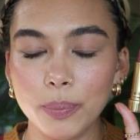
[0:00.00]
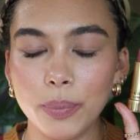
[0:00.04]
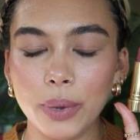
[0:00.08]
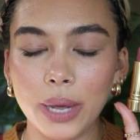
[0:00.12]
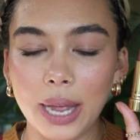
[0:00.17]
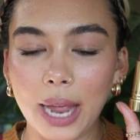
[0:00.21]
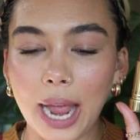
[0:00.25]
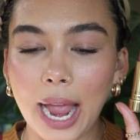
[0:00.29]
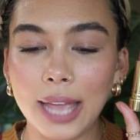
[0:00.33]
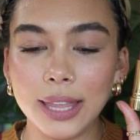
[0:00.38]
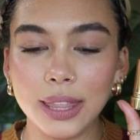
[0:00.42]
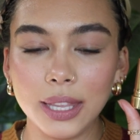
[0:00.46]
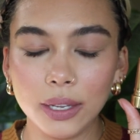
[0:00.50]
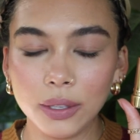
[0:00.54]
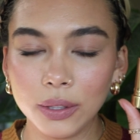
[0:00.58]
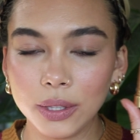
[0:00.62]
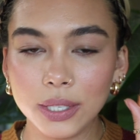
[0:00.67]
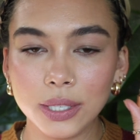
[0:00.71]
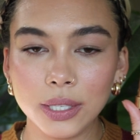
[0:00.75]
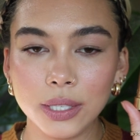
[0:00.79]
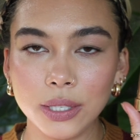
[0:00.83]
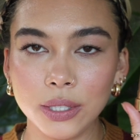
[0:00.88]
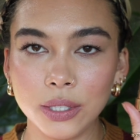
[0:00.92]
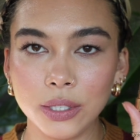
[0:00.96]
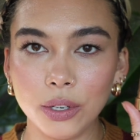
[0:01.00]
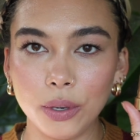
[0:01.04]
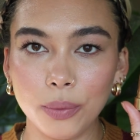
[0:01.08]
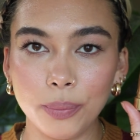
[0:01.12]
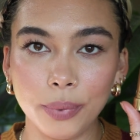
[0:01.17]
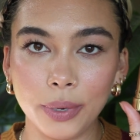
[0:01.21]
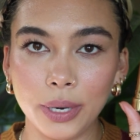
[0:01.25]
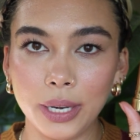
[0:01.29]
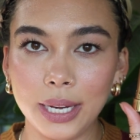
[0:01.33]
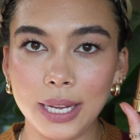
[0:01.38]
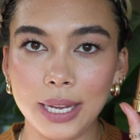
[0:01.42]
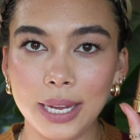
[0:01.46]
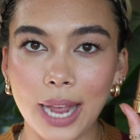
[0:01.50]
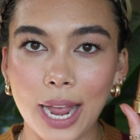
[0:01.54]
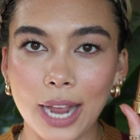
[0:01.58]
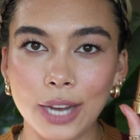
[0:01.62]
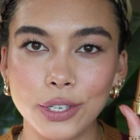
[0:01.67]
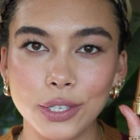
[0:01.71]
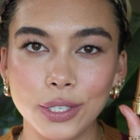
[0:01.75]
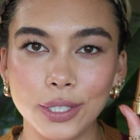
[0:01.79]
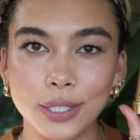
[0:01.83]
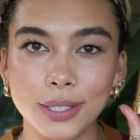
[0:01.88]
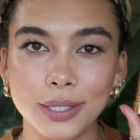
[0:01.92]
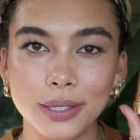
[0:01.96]
But I think this is still pretty,
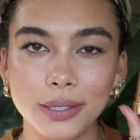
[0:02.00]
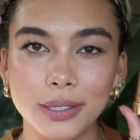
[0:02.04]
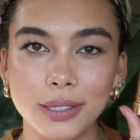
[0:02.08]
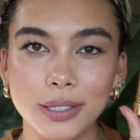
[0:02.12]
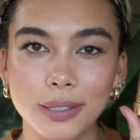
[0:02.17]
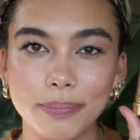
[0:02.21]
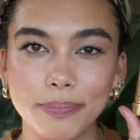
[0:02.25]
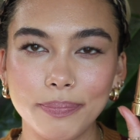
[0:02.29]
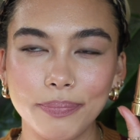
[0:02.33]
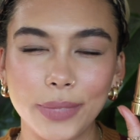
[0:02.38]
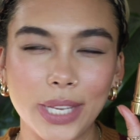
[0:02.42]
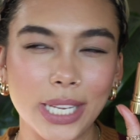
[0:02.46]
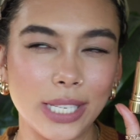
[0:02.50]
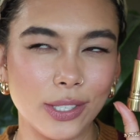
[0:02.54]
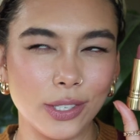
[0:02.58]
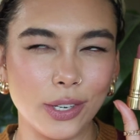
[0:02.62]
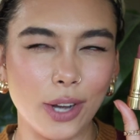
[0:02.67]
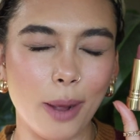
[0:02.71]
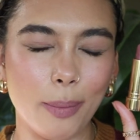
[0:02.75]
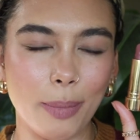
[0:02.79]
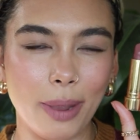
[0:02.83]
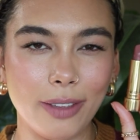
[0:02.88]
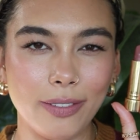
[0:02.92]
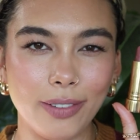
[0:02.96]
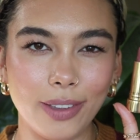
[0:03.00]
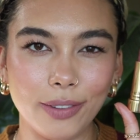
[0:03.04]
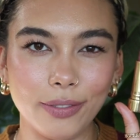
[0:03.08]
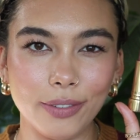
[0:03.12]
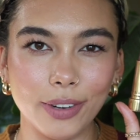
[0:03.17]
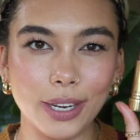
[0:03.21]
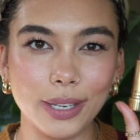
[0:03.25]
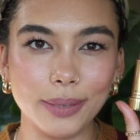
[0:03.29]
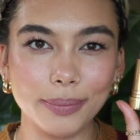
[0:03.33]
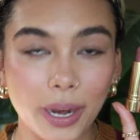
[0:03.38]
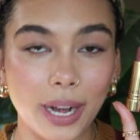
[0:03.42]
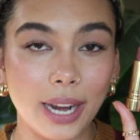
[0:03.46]
it's not my favorite.